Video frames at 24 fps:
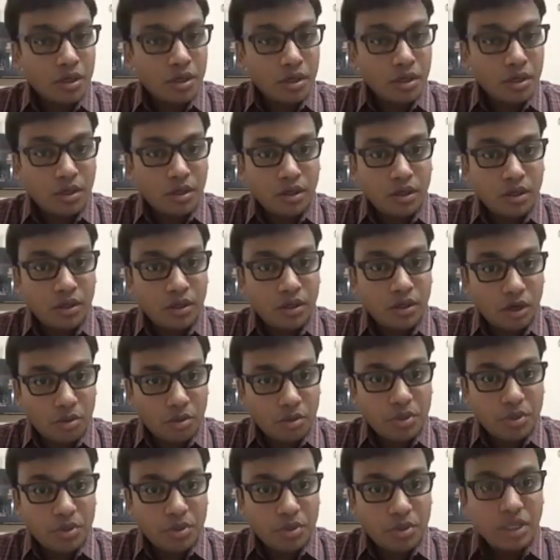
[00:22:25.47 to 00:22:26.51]
would
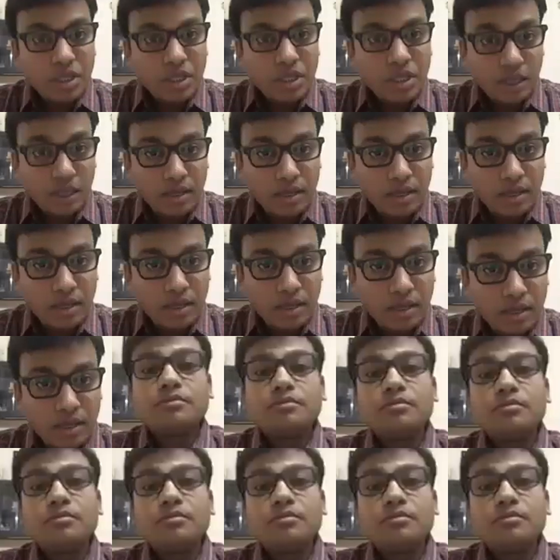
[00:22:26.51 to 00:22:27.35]
not be there.